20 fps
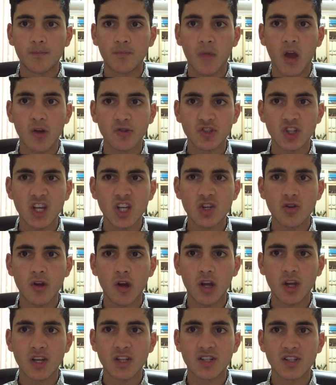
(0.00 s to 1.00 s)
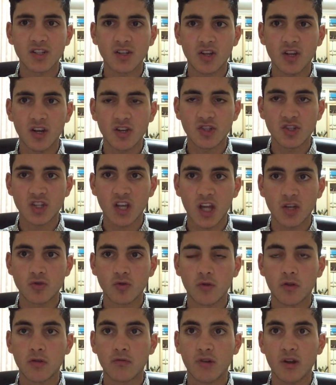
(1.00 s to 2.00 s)
I was initially going to
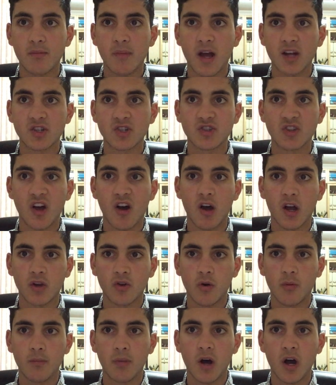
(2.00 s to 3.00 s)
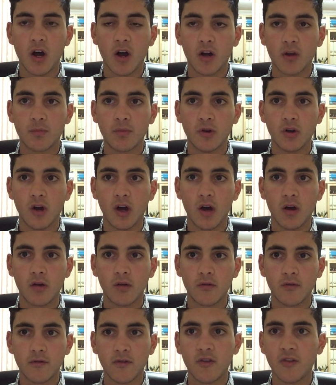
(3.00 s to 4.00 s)
schedule 3 matches at Icon Park, but
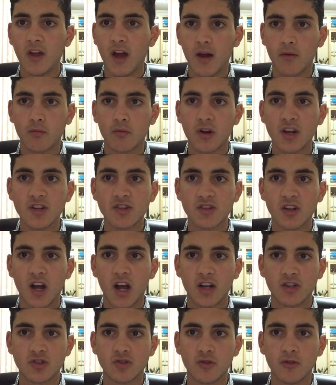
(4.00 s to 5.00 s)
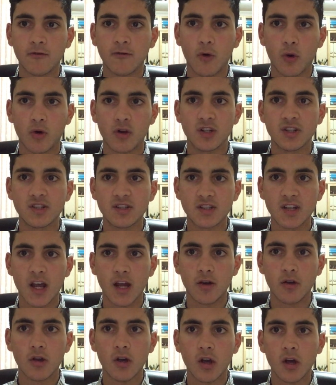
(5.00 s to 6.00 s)
for that reason I had to do 4
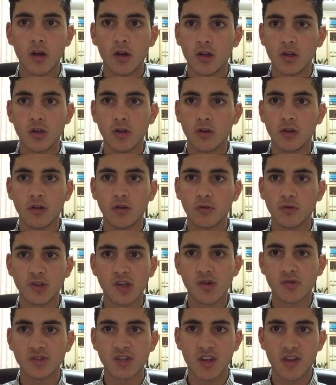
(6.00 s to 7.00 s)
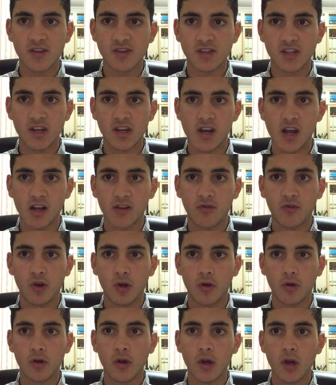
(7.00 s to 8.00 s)
instead. You'll see this in the next
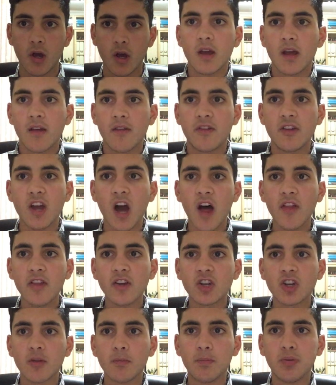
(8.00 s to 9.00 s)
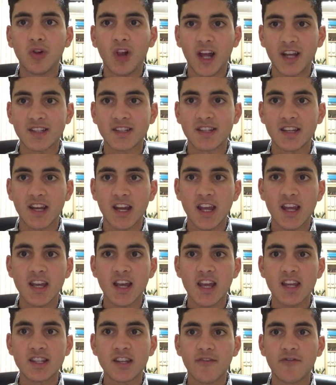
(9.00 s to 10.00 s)
video. The other complexity
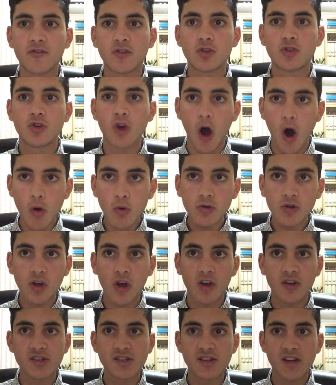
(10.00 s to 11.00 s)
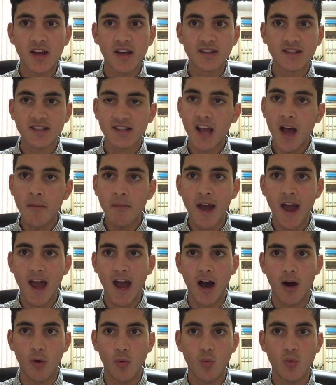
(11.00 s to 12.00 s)
is if Gold Coast
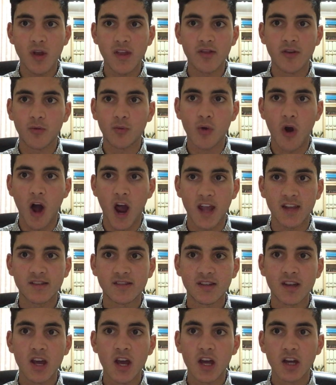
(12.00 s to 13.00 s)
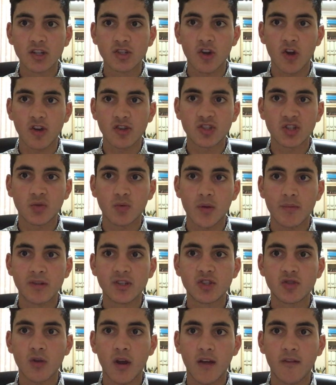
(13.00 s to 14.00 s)
somehow win the rights to host the
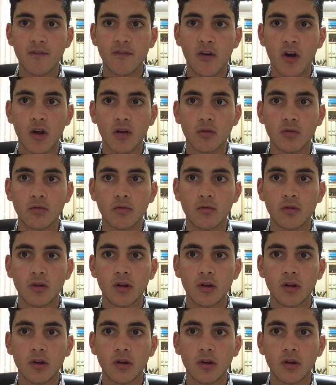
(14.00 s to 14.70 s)
Women's Grand Final.